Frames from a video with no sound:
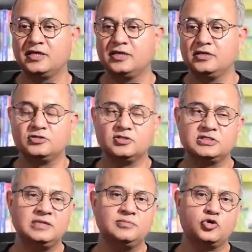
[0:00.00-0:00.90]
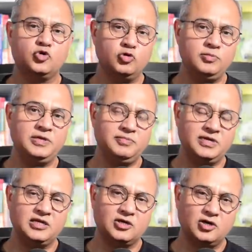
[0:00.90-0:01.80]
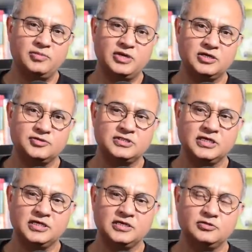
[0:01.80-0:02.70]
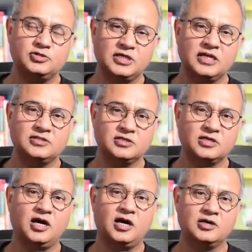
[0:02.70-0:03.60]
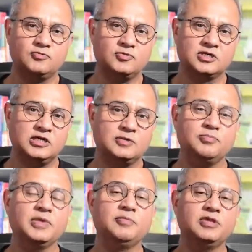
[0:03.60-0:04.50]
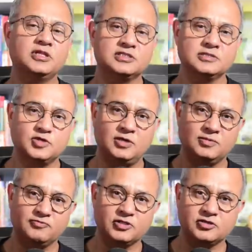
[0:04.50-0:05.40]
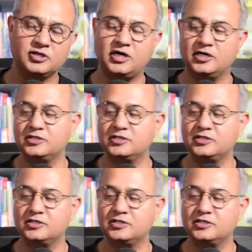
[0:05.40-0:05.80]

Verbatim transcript: so some cool bean made a comment to say you should get your heart worked up maybe there's a problem with your heart